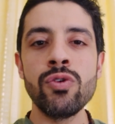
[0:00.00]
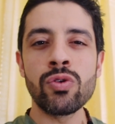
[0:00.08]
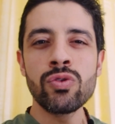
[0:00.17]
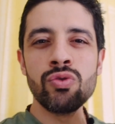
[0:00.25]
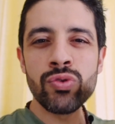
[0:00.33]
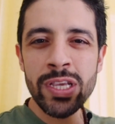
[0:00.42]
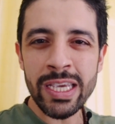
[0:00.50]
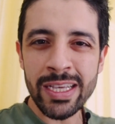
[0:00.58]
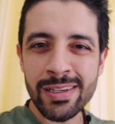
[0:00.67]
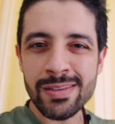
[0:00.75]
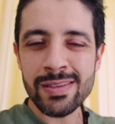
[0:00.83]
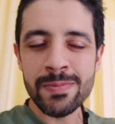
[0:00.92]
your
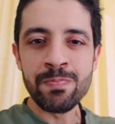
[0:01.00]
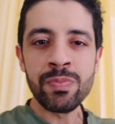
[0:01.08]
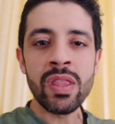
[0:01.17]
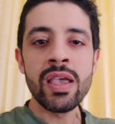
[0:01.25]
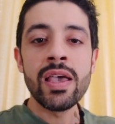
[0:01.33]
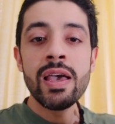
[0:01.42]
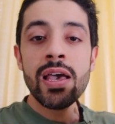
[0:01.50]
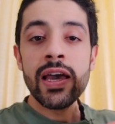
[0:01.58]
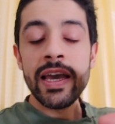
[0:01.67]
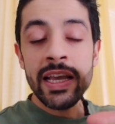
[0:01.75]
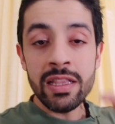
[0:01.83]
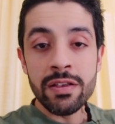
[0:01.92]
greens
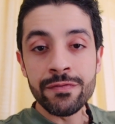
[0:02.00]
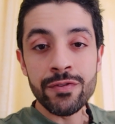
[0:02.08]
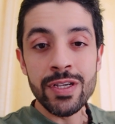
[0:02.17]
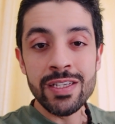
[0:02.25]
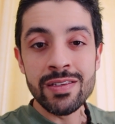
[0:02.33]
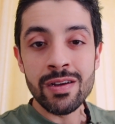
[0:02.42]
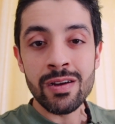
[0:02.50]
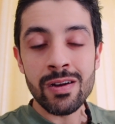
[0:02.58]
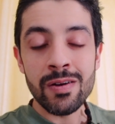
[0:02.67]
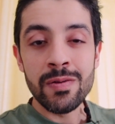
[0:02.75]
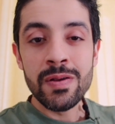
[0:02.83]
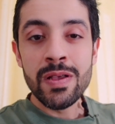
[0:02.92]
in the
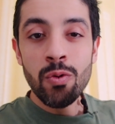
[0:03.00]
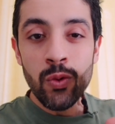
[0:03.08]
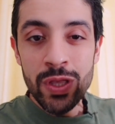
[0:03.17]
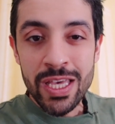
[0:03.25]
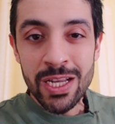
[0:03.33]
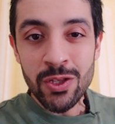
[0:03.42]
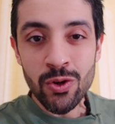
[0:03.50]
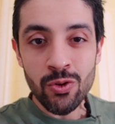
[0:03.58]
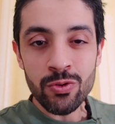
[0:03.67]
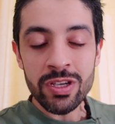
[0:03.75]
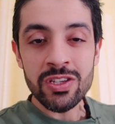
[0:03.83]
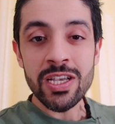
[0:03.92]
freezer within your
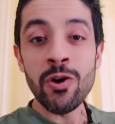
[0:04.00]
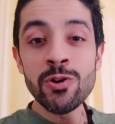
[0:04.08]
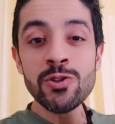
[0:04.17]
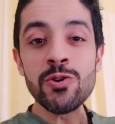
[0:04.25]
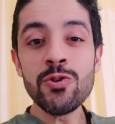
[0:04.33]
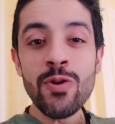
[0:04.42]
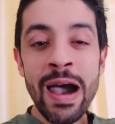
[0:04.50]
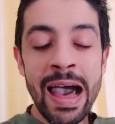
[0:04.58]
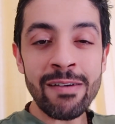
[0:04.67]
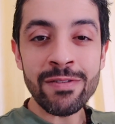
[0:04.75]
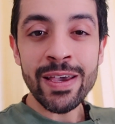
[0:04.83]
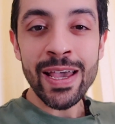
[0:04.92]
reach, and also you
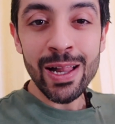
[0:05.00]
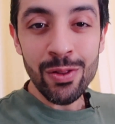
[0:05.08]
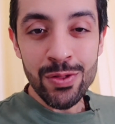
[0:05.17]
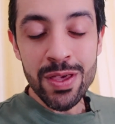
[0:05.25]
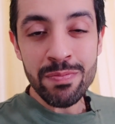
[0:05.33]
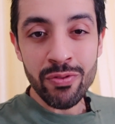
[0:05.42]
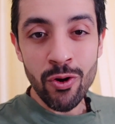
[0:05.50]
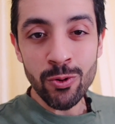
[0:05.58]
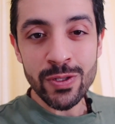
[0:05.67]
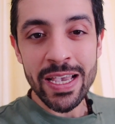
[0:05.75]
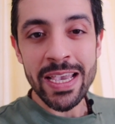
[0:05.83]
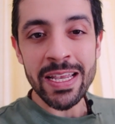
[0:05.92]
have a healthy
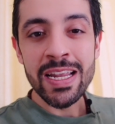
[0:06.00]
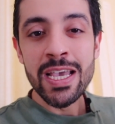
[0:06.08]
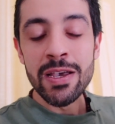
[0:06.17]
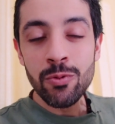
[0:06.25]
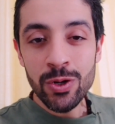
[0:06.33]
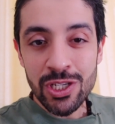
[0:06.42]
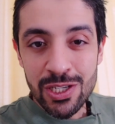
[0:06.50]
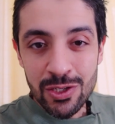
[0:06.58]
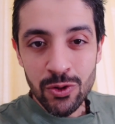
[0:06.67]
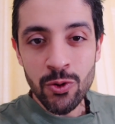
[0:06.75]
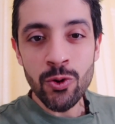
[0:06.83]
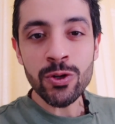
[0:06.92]
protein which is
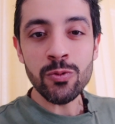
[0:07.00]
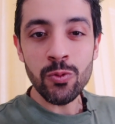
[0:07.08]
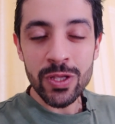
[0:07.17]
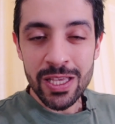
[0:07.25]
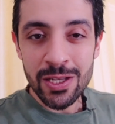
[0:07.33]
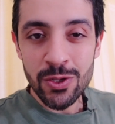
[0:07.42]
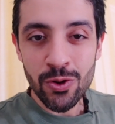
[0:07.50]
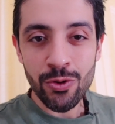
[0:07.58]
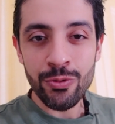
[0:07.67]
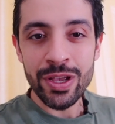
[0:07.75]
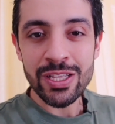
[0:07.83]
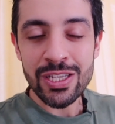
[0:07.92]
cooked within your
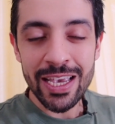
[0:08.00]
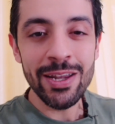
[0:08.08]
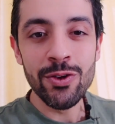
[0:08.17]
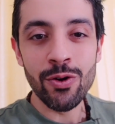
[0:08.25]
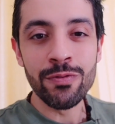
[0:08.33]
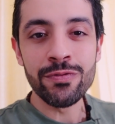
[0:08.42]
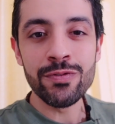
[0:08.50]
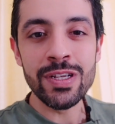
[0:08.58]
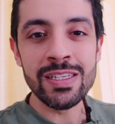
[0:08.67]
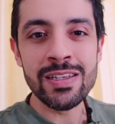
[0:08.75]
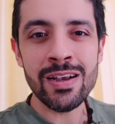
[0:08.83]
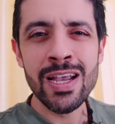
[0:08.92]
reach in your
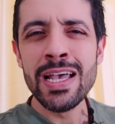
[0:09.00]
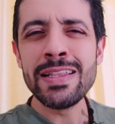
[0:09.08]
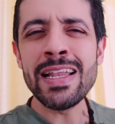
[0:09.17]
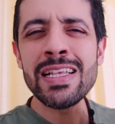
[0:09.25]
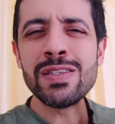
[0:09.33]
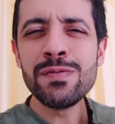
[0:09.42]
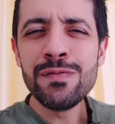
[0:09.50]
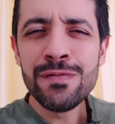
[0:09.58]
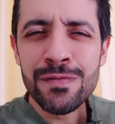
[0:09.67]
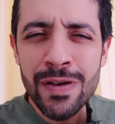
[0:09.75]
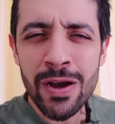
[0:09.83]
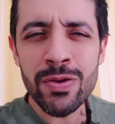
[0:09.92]
freezer, then it's
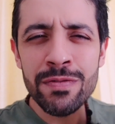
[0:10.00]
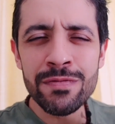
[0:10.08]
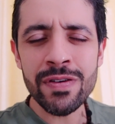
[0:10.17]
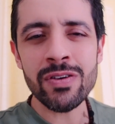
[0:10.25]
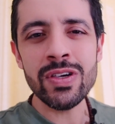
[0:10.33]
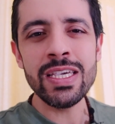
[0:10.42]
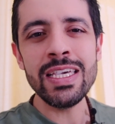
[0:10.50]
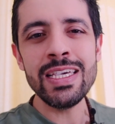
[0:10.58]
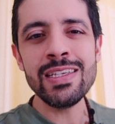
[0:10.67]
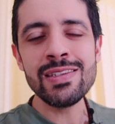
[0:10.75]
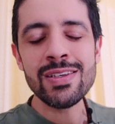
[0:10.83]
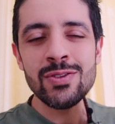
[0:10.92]
very, very
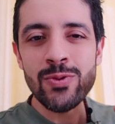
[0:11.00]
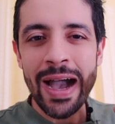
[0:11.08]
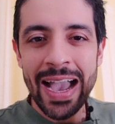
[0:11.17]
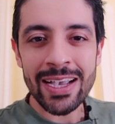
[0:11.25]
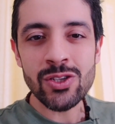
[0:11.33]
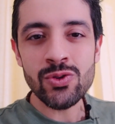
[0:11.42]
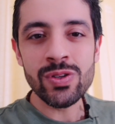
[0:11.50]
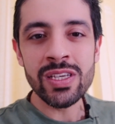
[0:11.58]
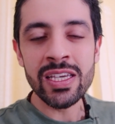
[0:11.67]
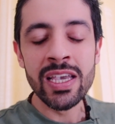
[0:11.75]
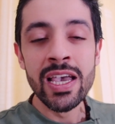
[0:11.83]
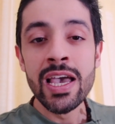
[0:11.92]
easy to actually